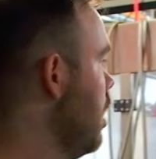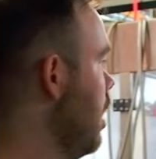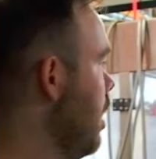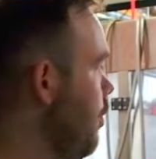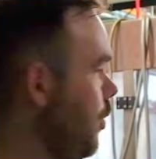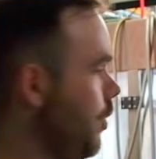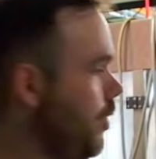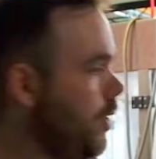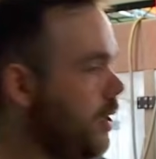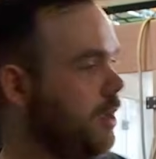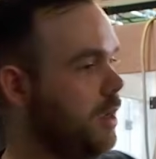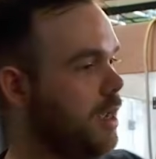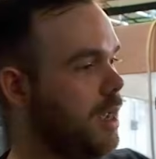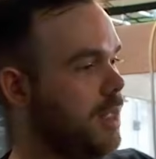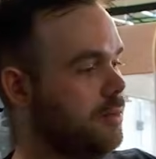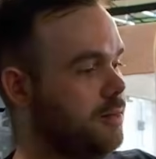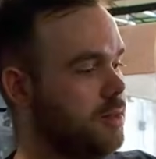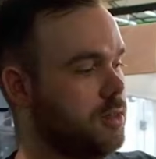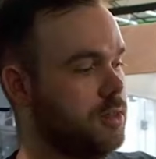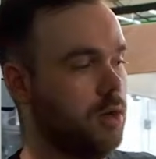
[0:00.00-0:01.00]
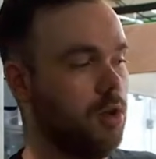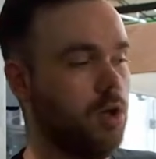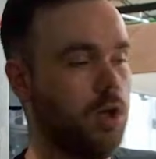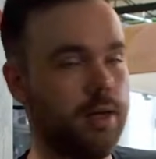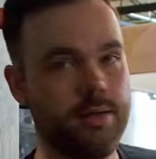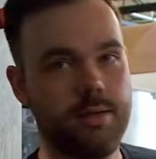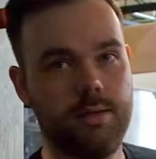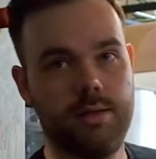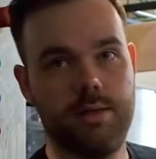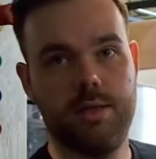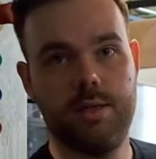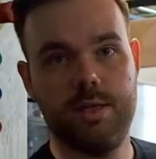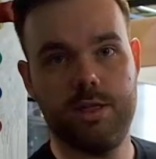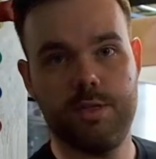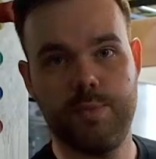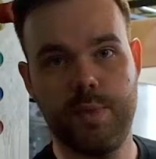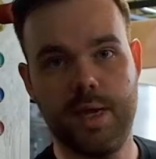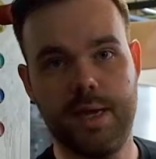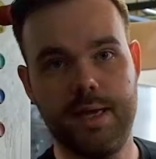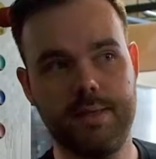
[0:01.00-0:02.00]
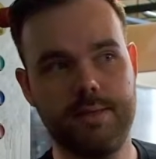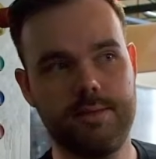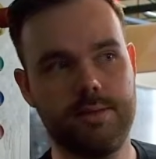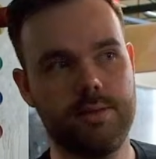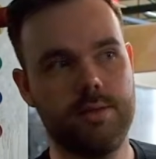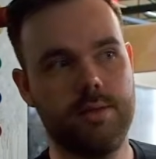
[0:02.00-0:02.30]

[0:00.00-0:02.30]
everything at this line is made